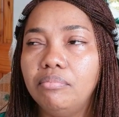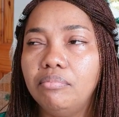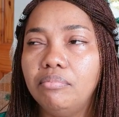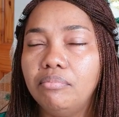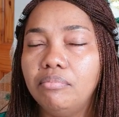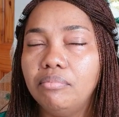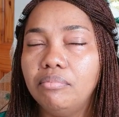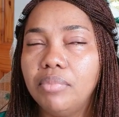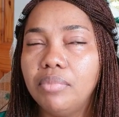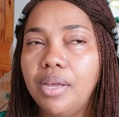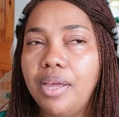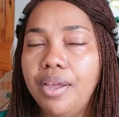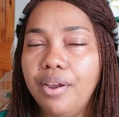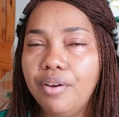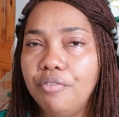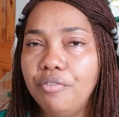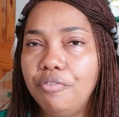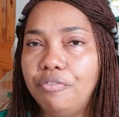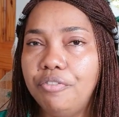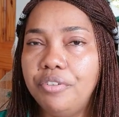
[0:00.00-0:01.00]

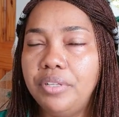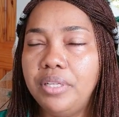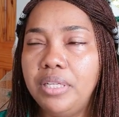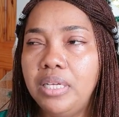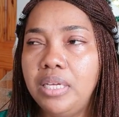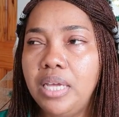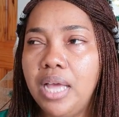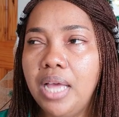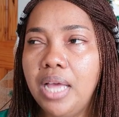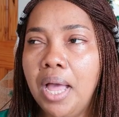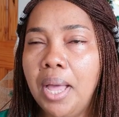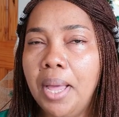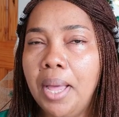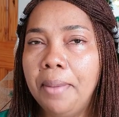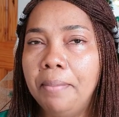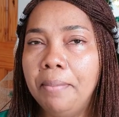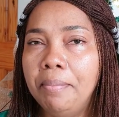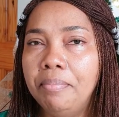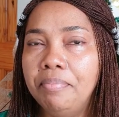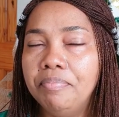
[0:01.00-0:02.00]
carefully,
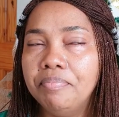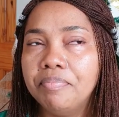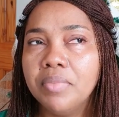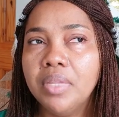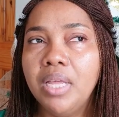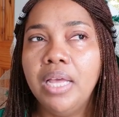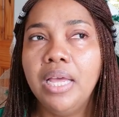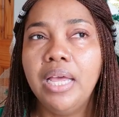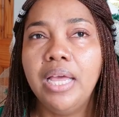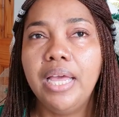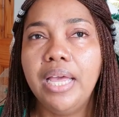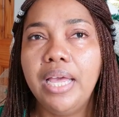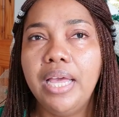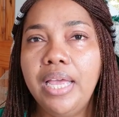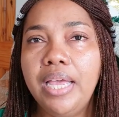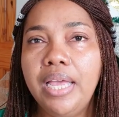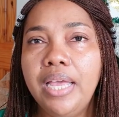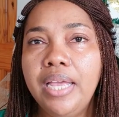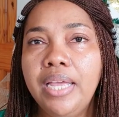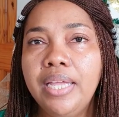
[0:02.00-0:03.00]

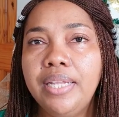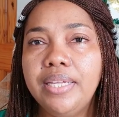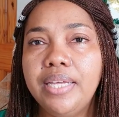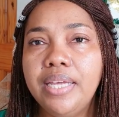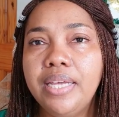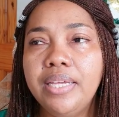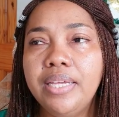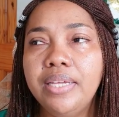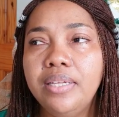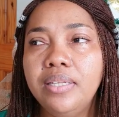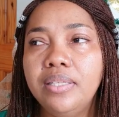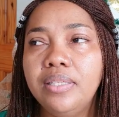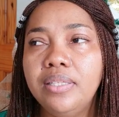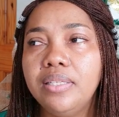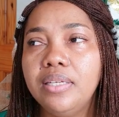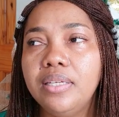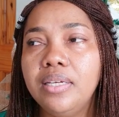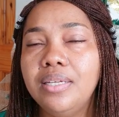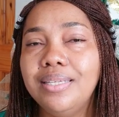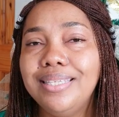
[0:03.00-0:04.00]
it is
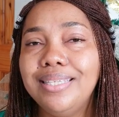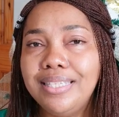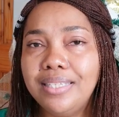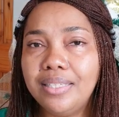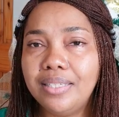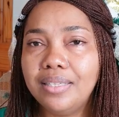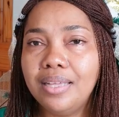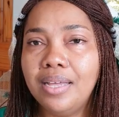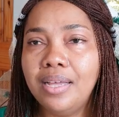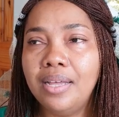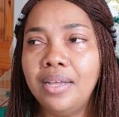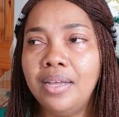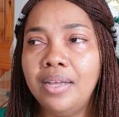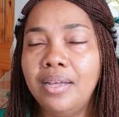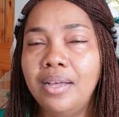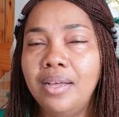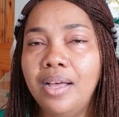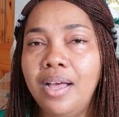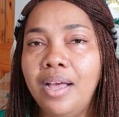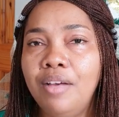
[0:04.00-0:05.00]

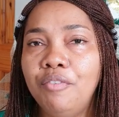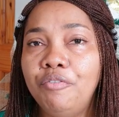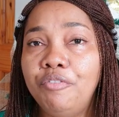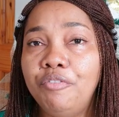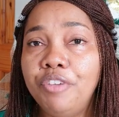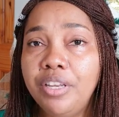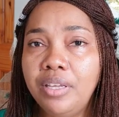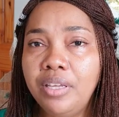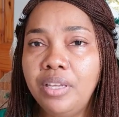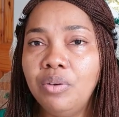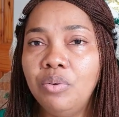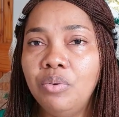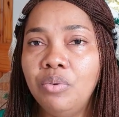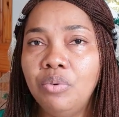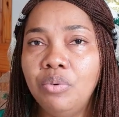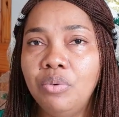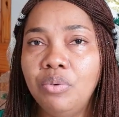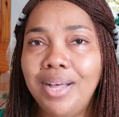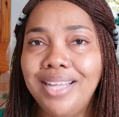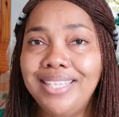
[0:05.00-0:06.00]
a
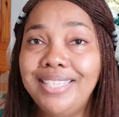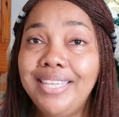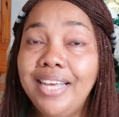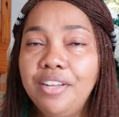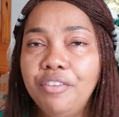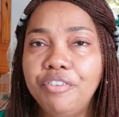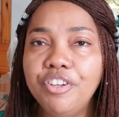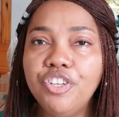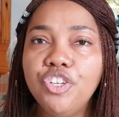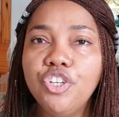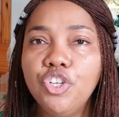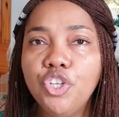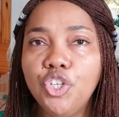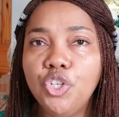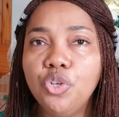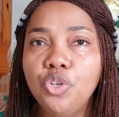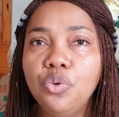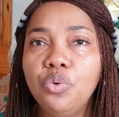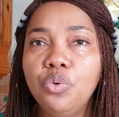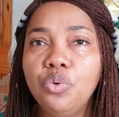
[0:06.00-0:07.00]
television
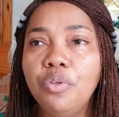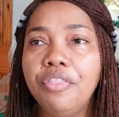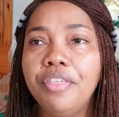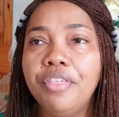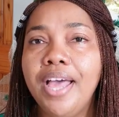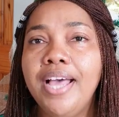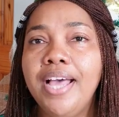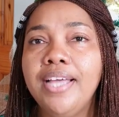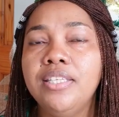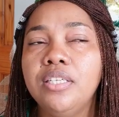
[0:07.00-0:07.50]
show that